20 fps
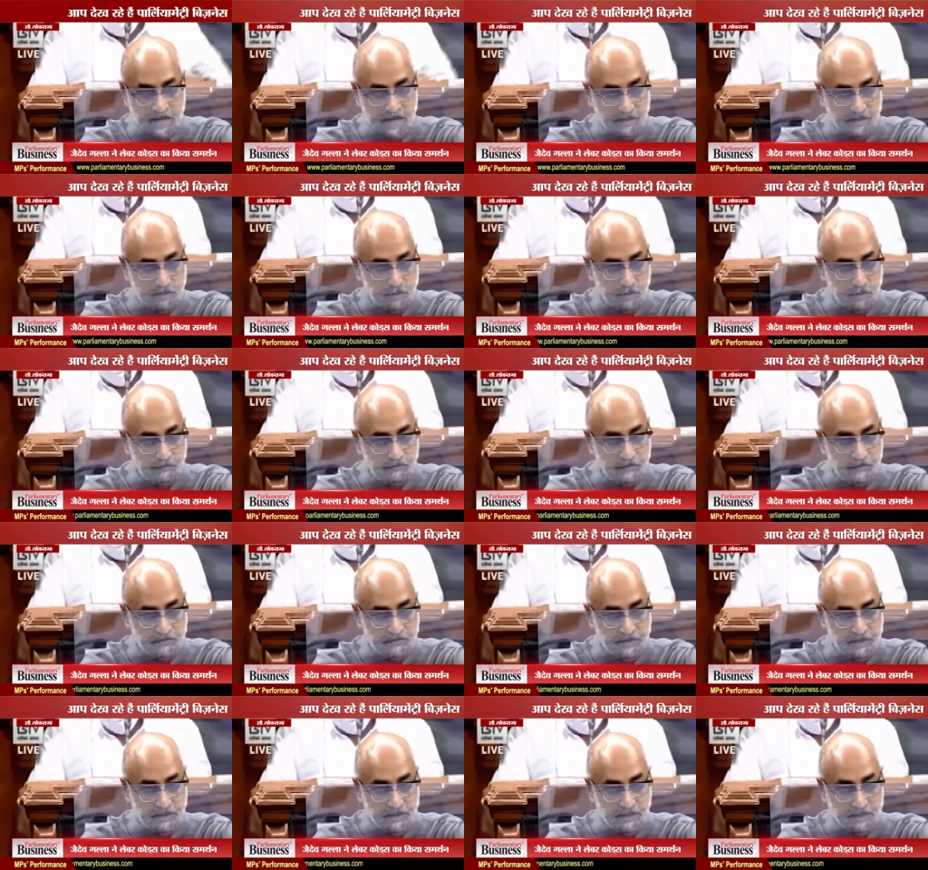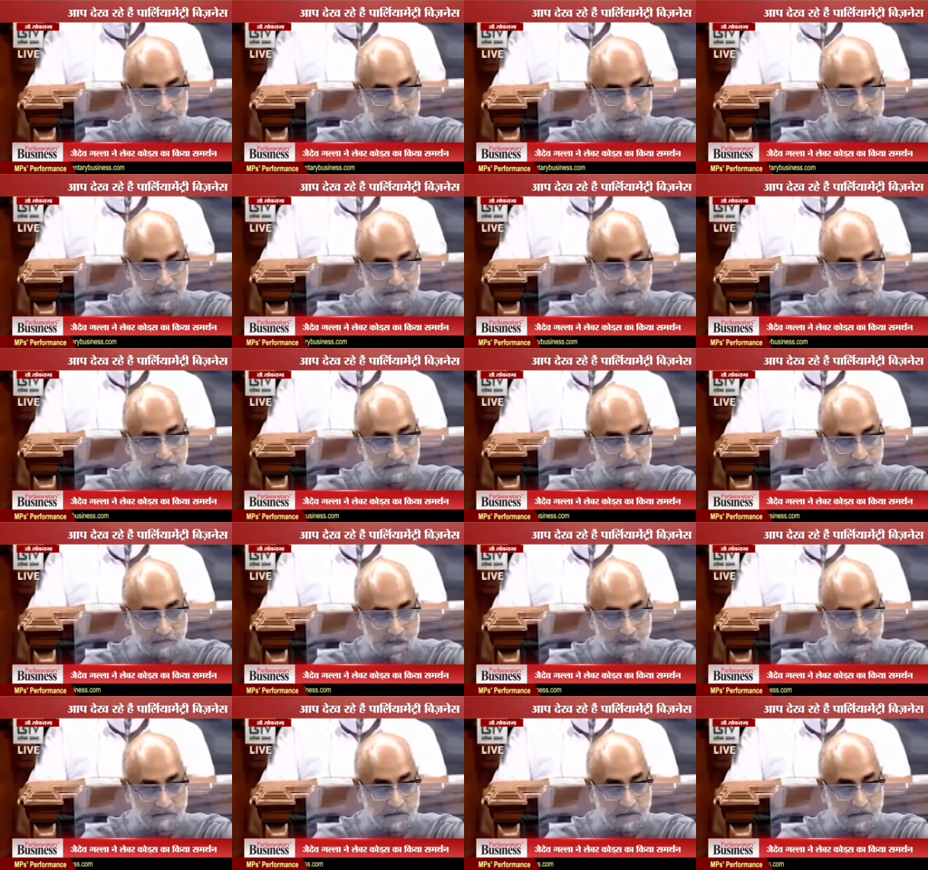and 250 against
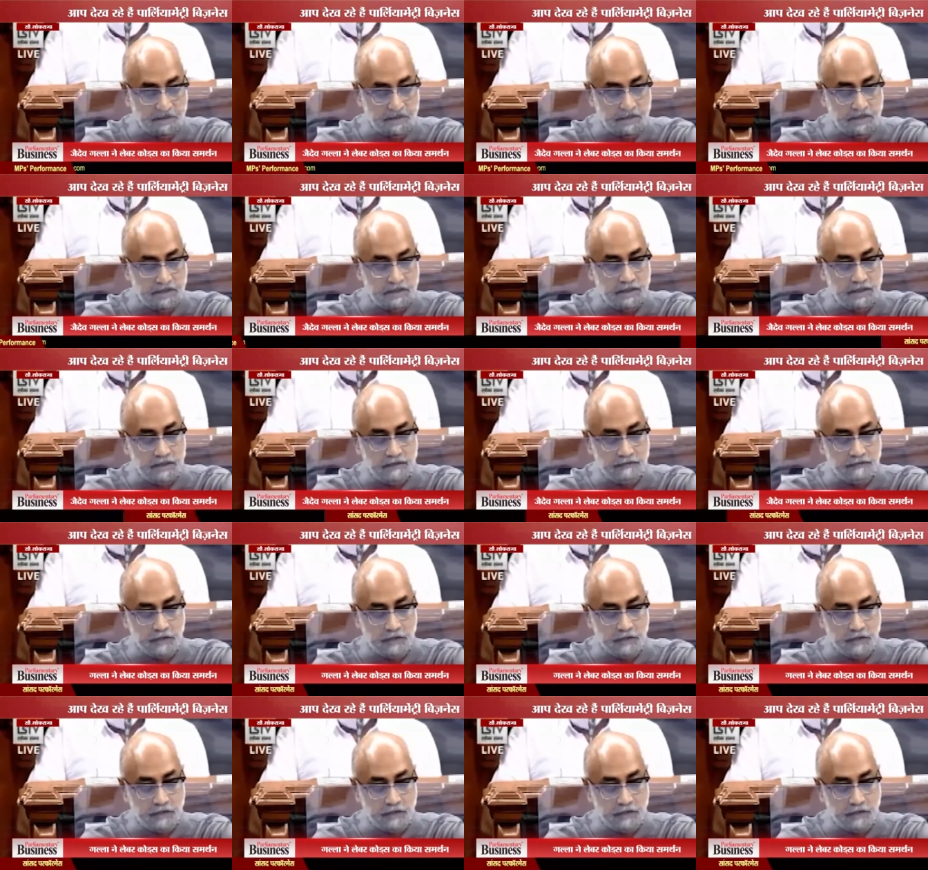500